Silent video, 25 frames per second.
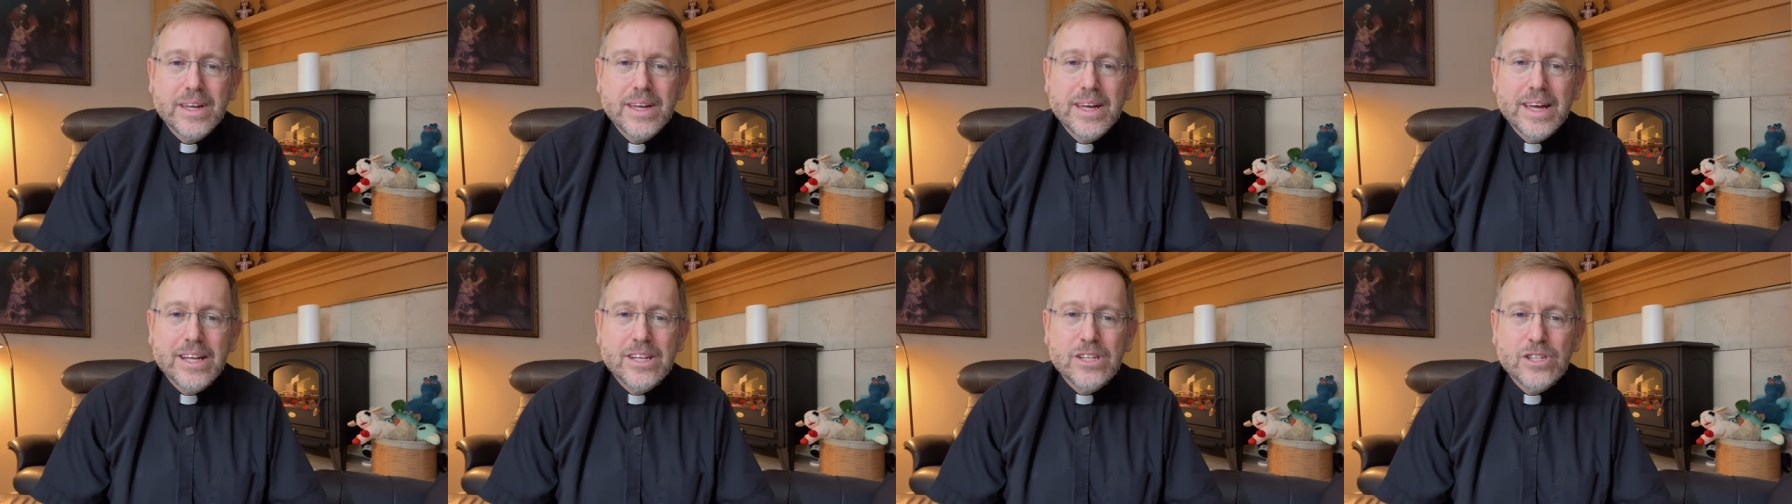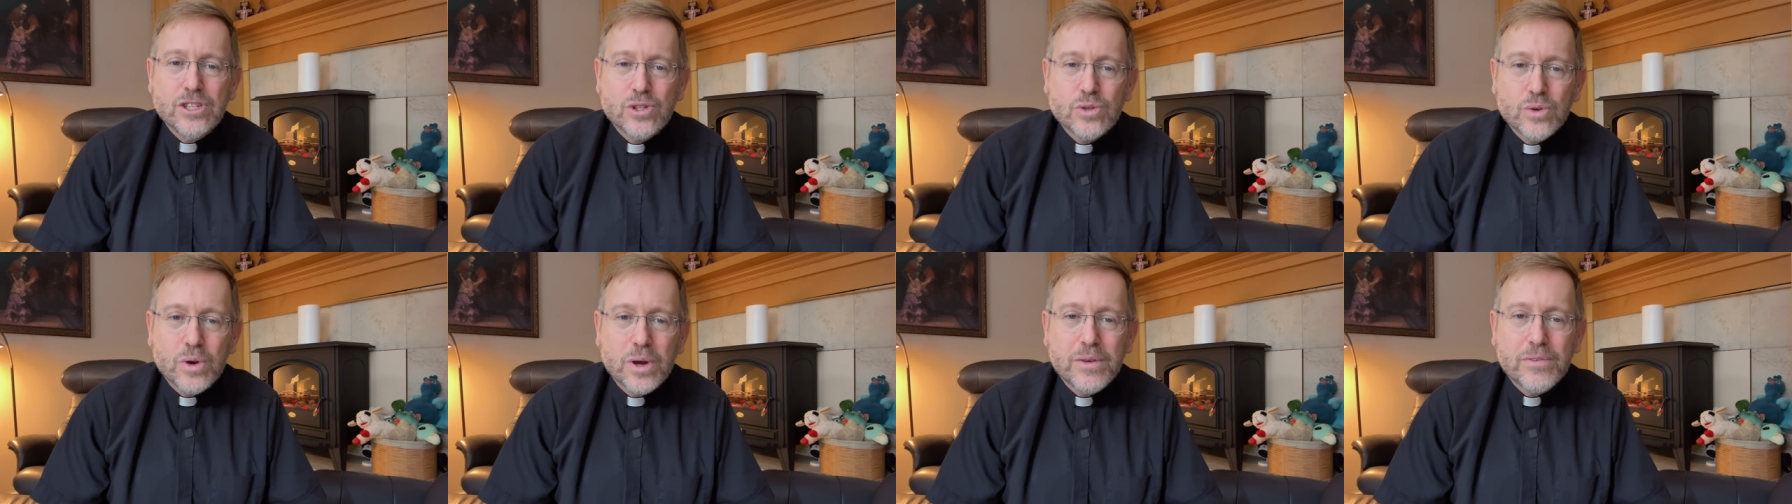
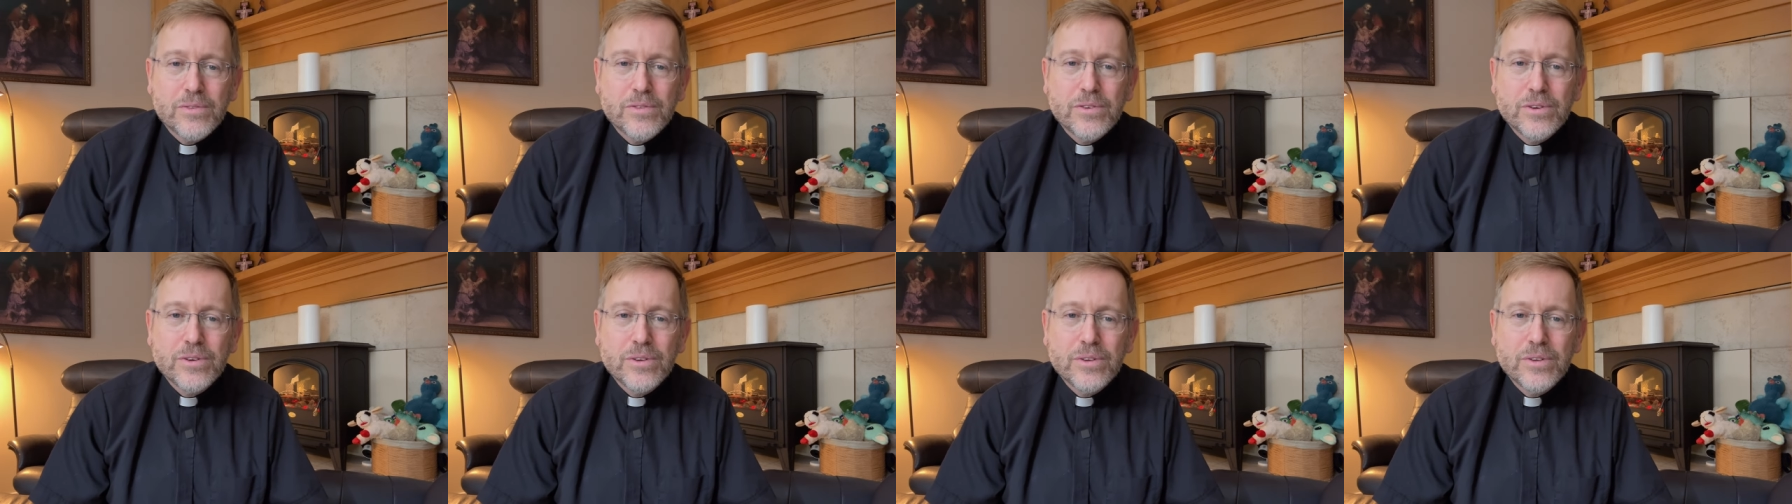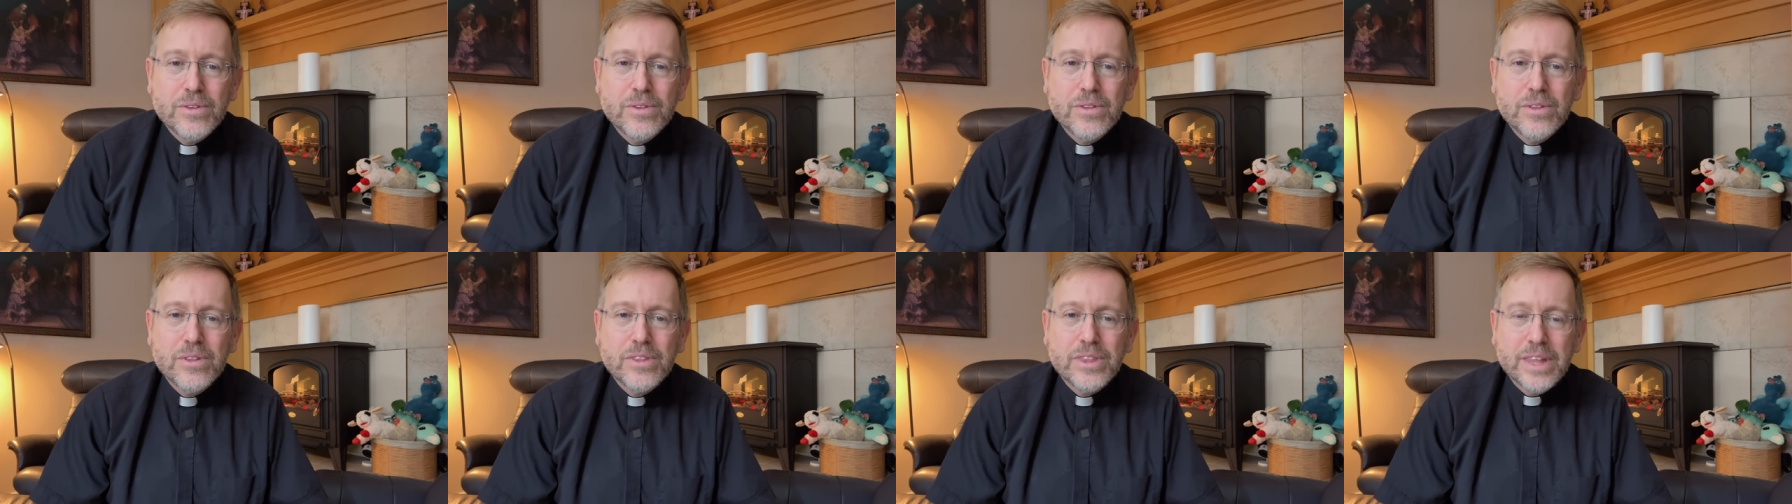and
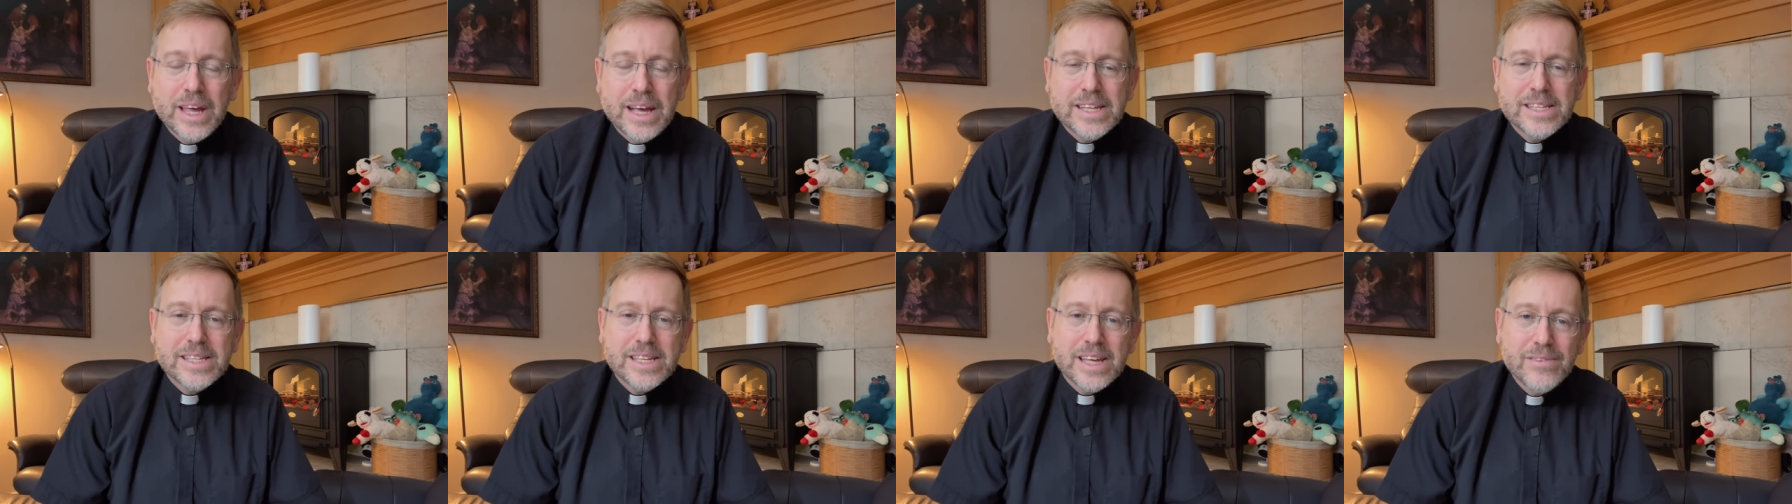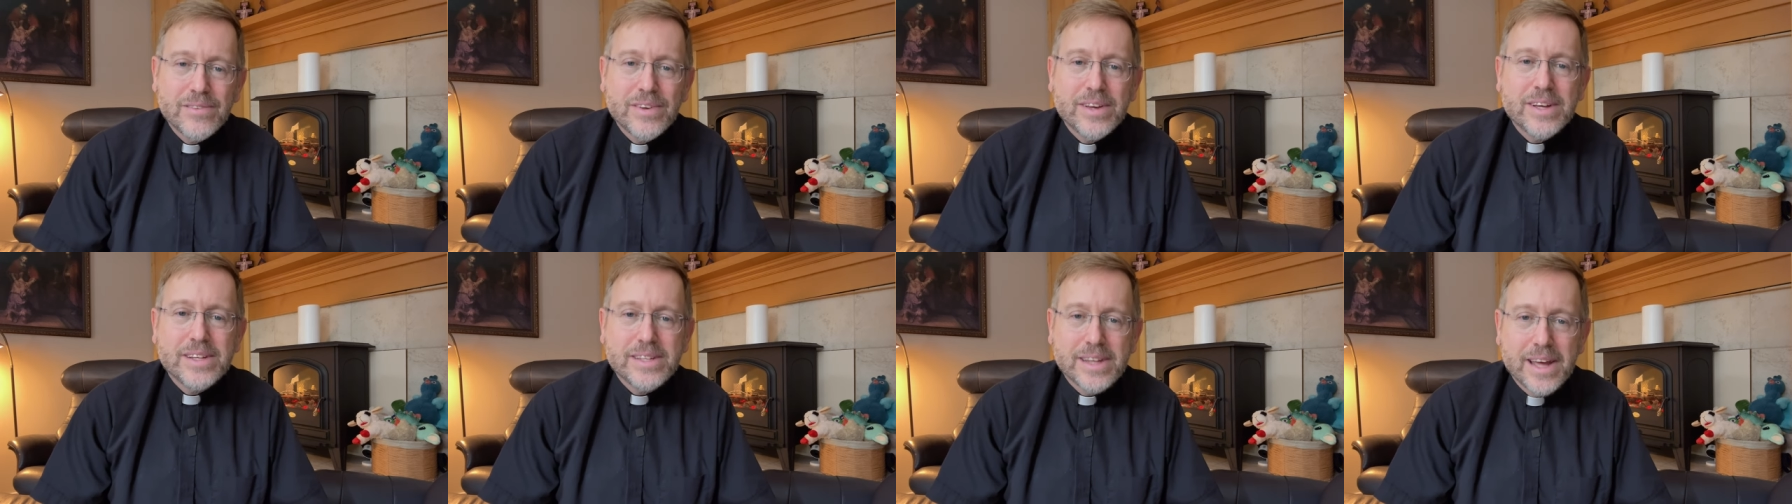joyful
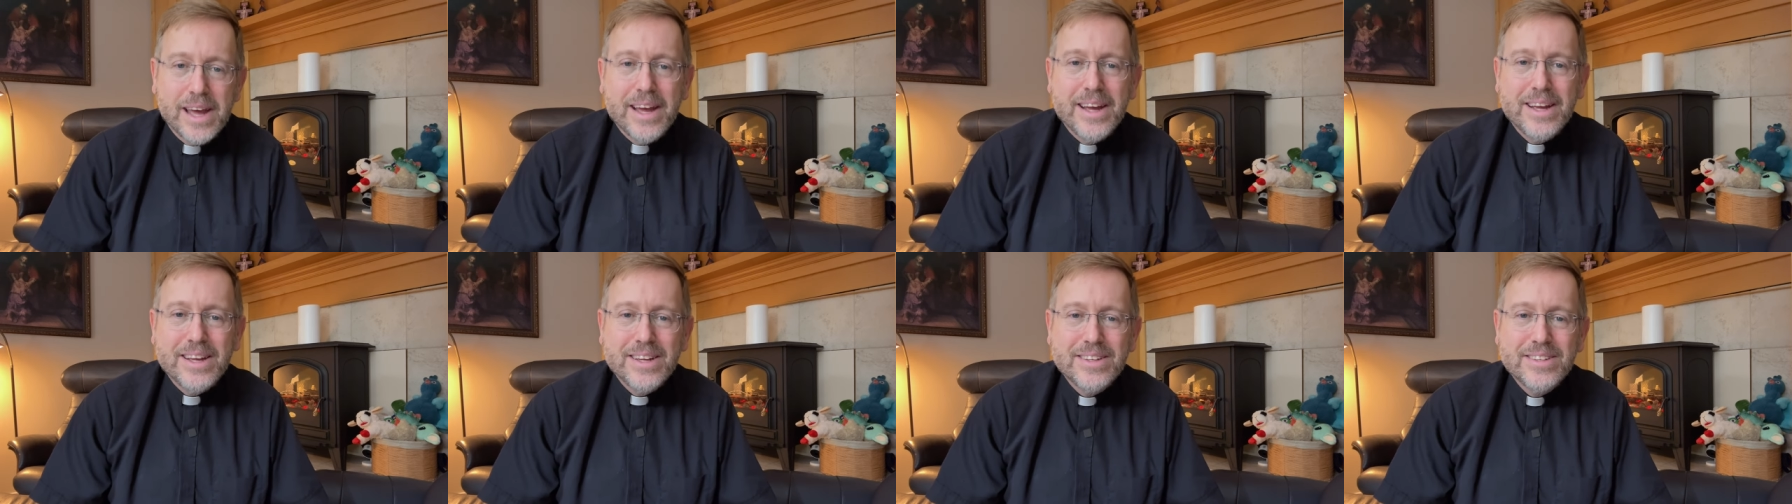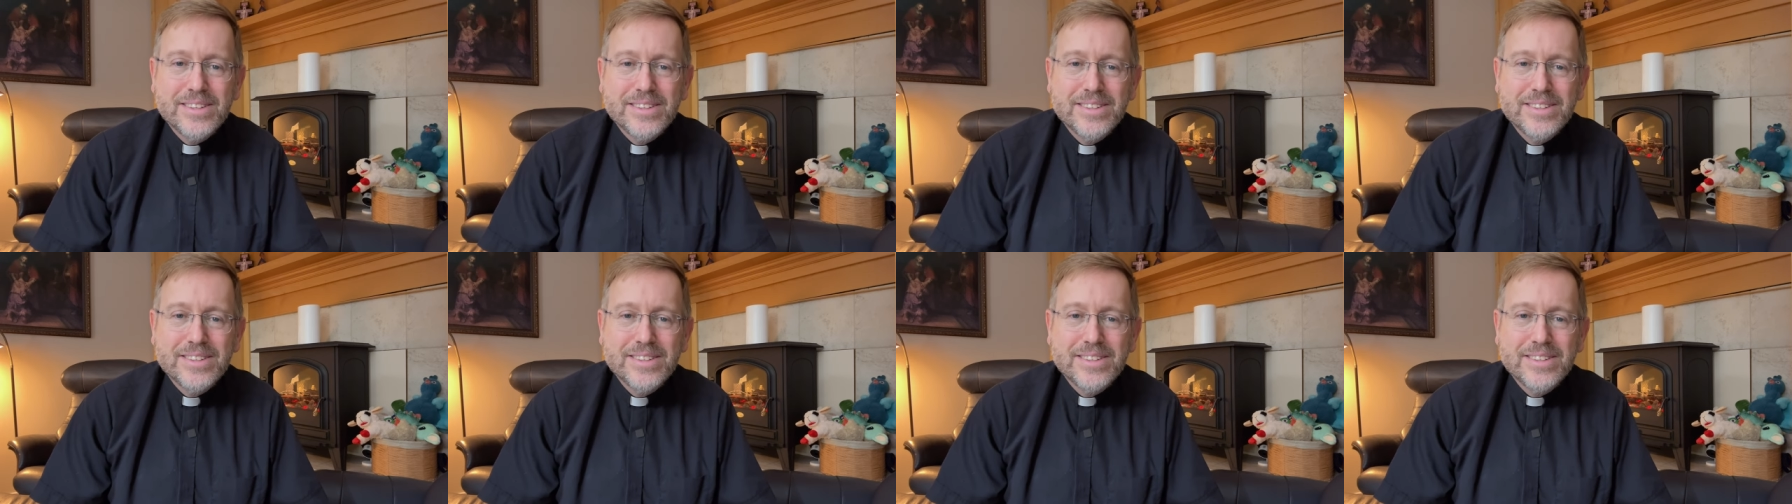Thanksgiving Day.